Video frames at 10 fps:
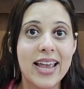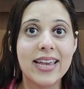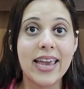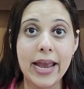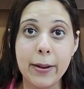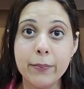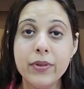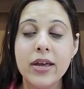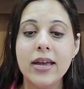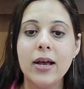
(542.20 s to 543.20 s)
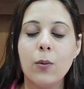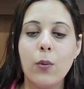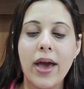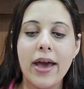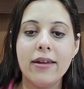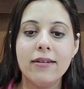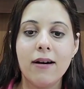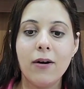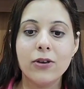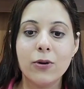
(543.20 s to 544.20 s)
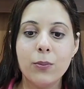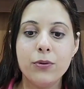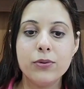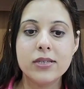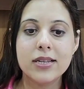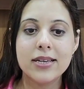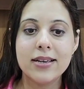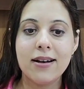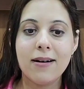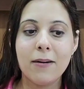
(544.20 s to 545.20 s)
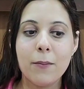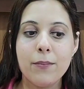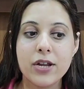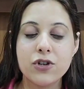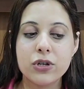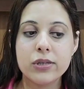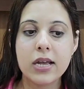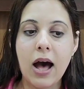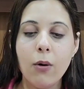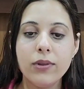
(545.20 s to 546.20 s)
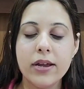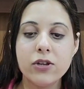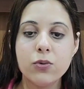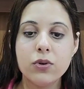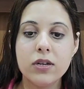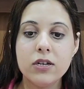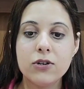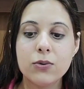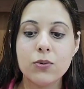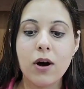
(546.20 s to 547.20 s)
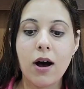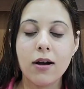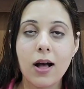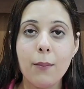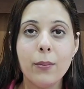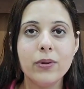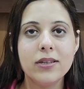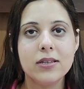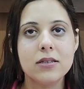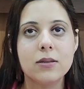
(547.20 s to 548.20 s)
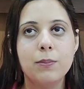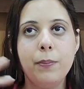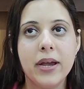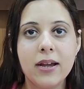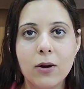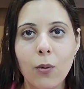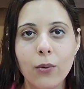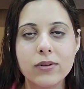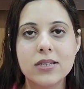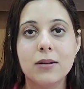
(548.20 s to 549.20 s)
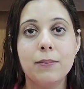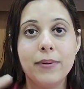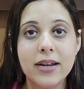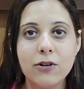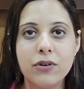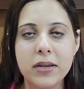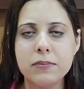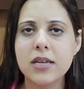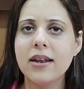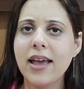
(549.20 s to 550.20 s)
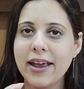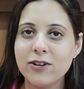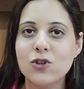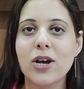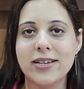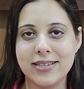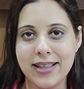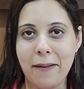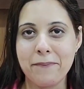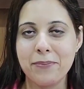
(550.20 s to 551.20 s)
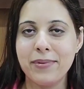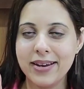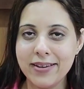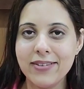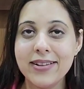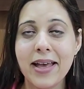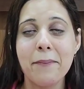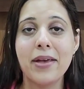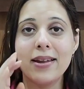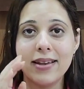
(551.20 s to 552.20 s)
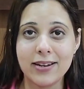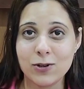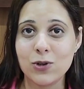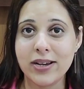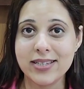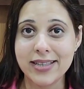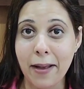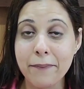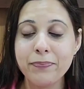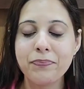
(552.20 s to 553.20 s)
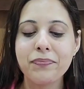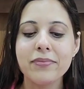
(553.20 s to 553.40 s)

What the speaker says: take aim, where Bruce Lee mentions how that you need to come up with these big goals and big dreams and energize them, believe in them and energize them.